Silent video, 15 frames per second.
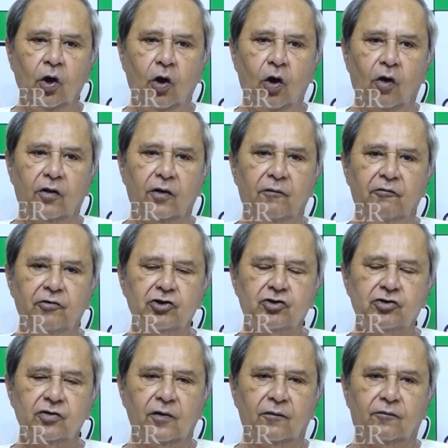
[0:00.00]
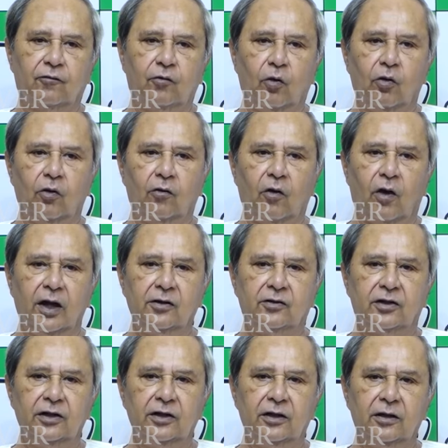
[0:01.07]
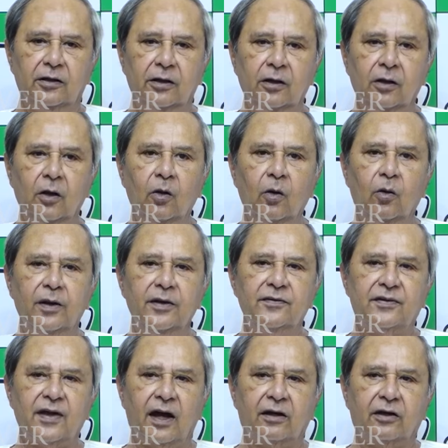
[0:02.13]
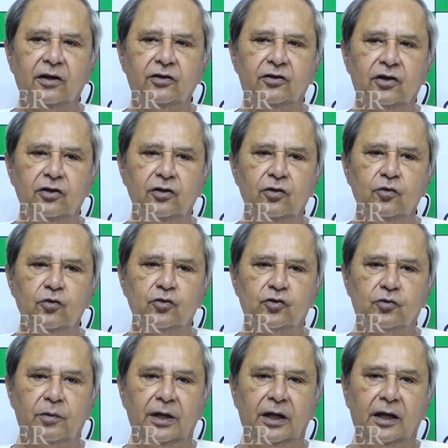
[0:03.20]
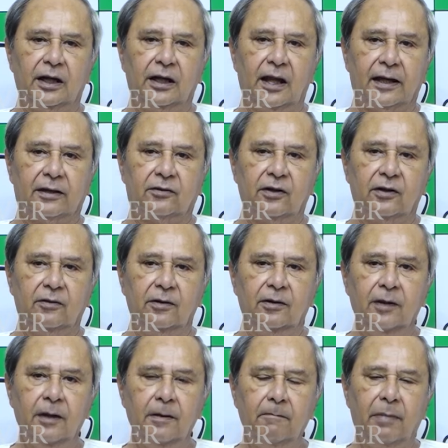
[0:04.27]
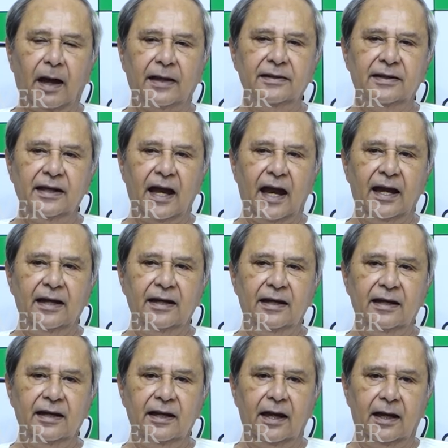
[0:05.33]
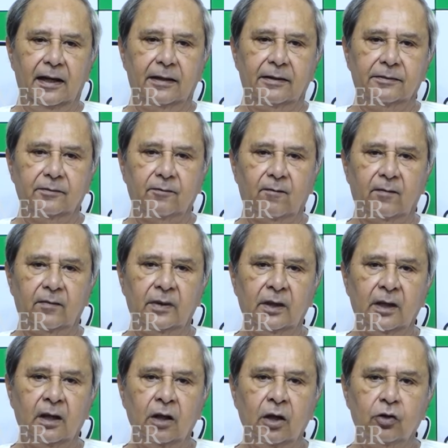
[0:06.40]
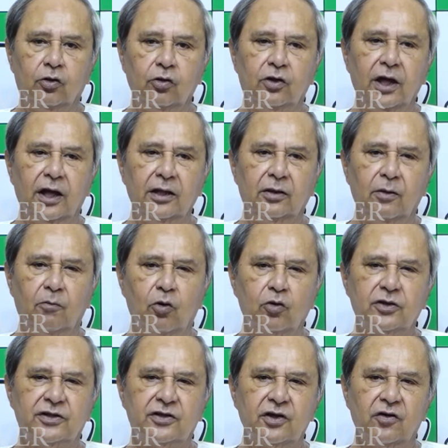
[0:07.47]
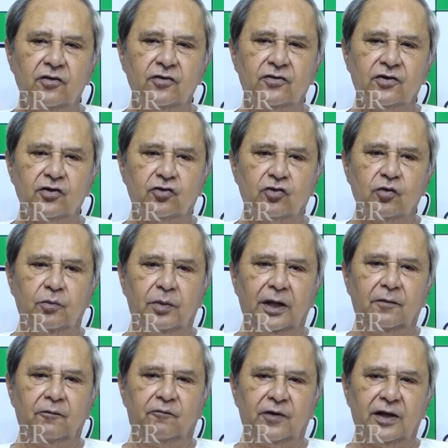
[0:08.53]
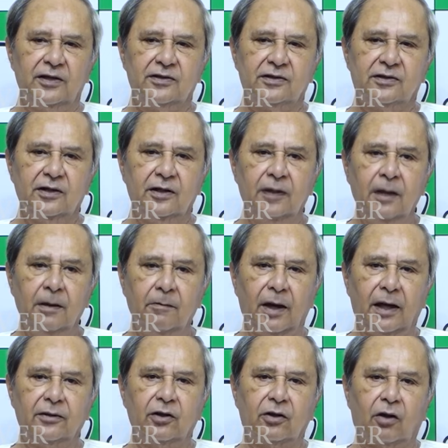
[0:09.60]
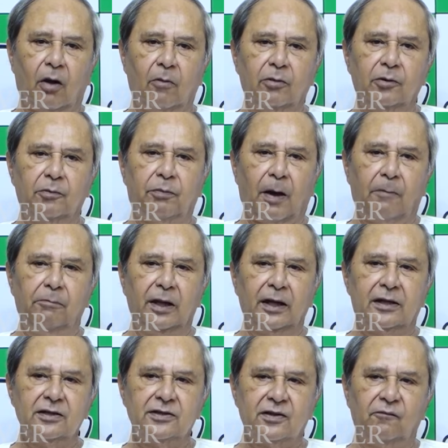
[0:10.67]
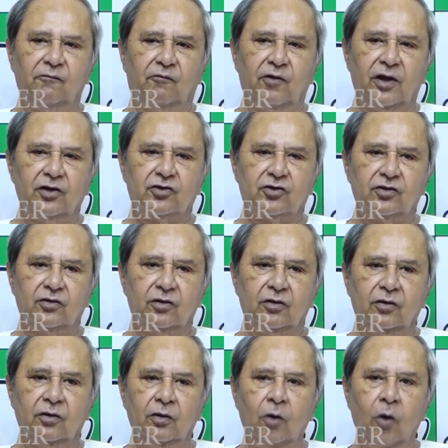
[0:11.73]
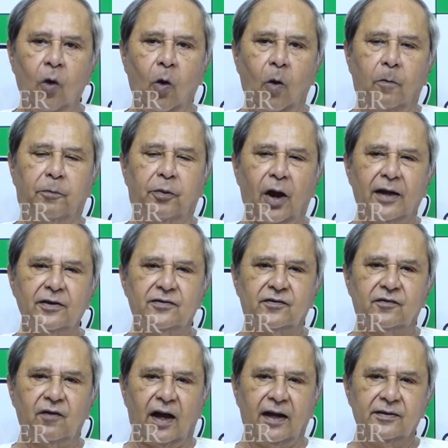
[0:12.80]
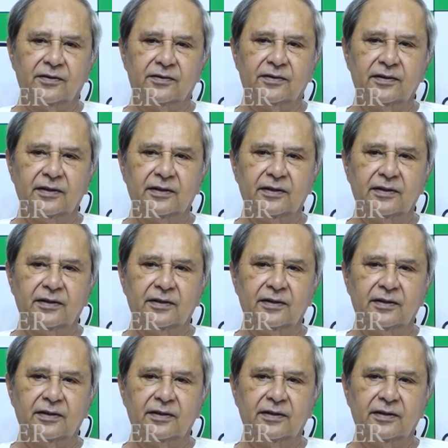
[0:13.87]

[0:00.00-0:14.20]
or revision of coal royalty, Odisha continues to be neglected by the NDA. Today, the most serious issue being faced by the common public is inflation or price rise